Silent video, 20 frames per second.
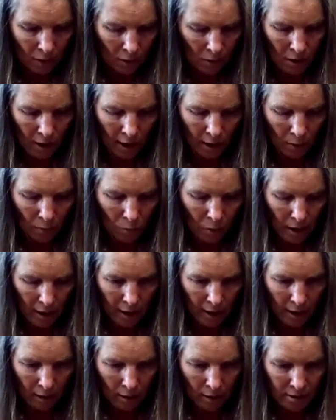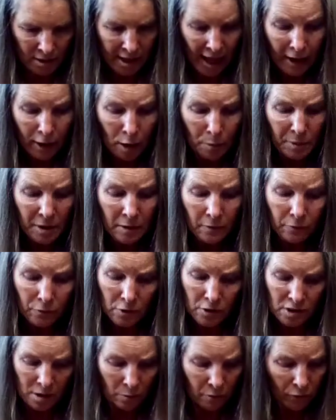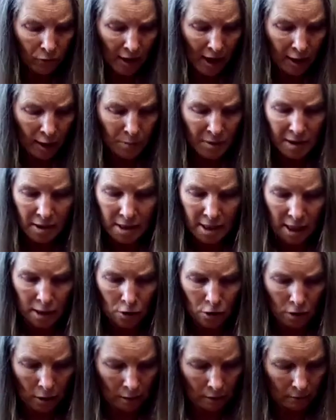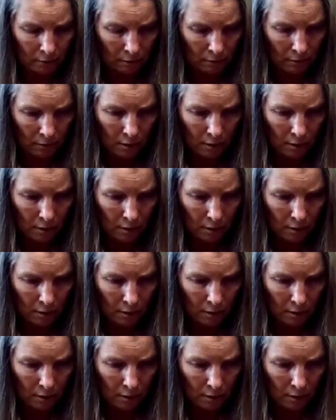Okay, what else? That could be, for some of you, that could be the tension.